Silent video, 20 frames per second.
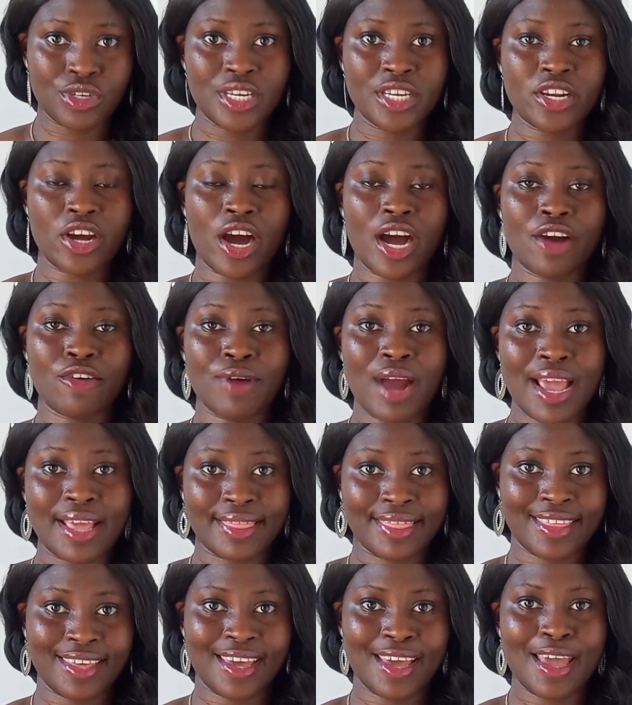you need are right
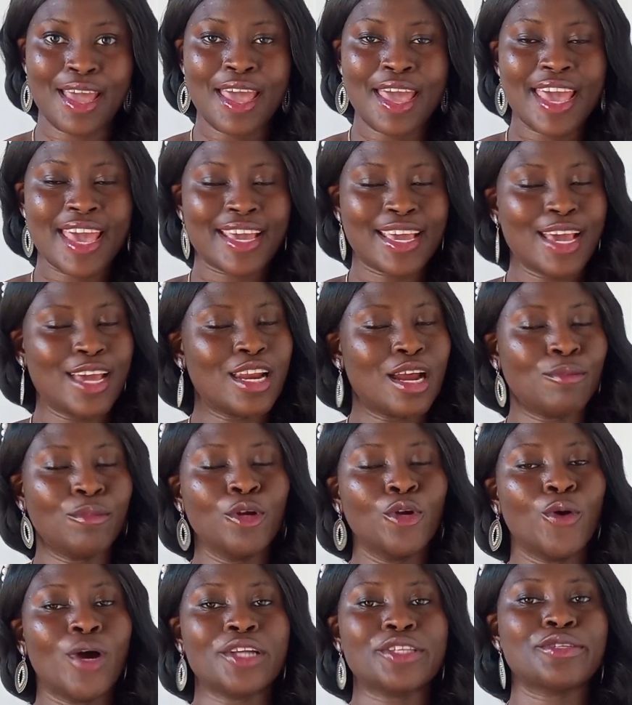there. Again, I'm
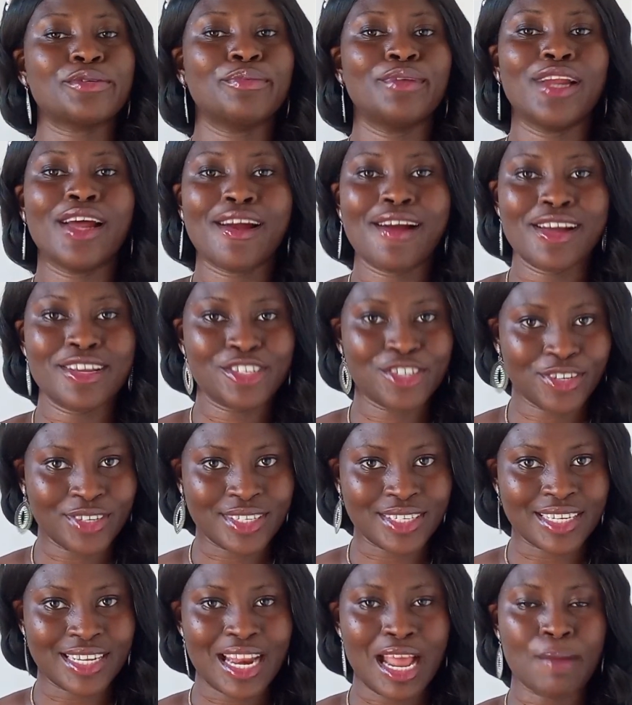Tumilara Johnson.